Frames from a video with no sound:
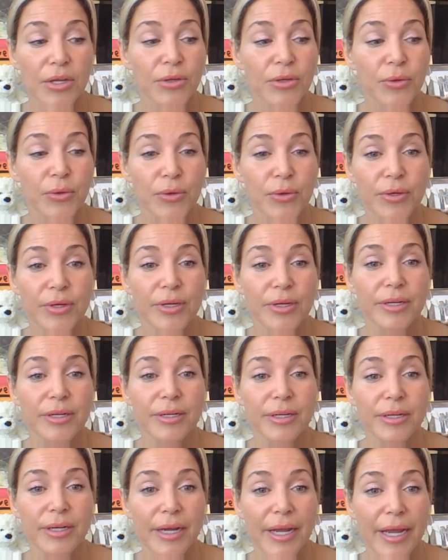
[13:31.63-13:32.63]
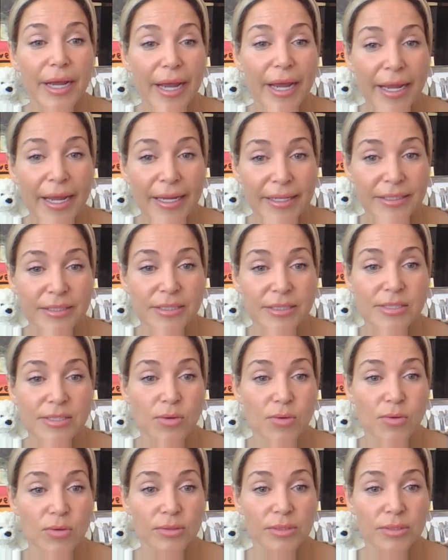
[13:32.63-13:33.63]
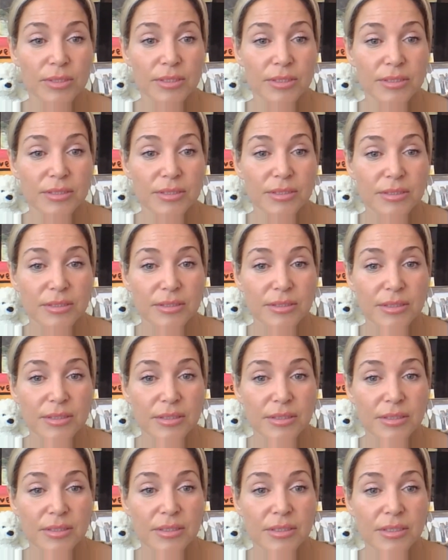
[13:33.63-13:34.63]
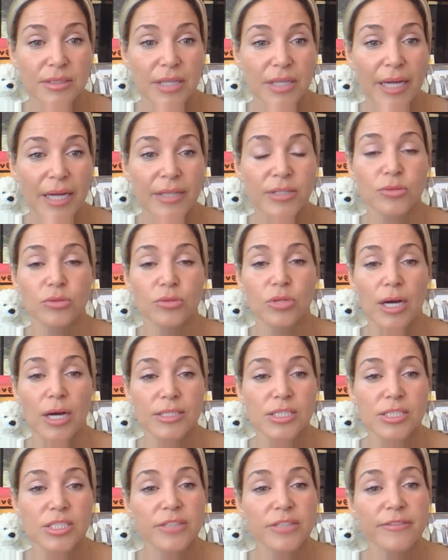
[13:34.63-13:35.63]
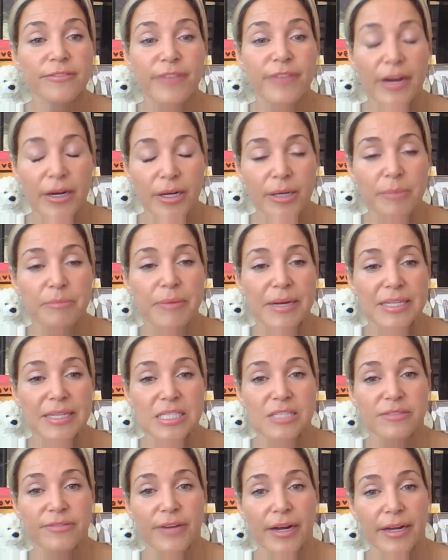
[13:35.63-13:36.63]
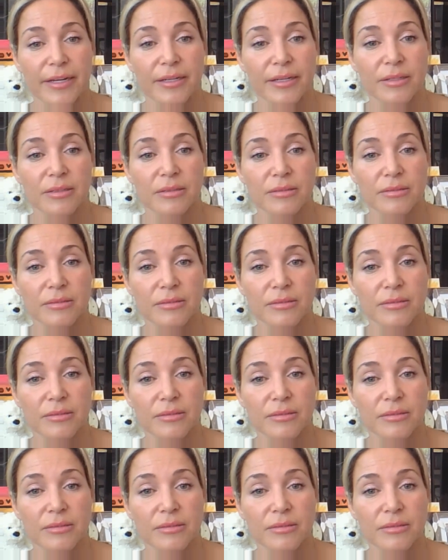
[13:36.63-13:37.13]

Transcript: You're 8 years old and you lost your very best friend.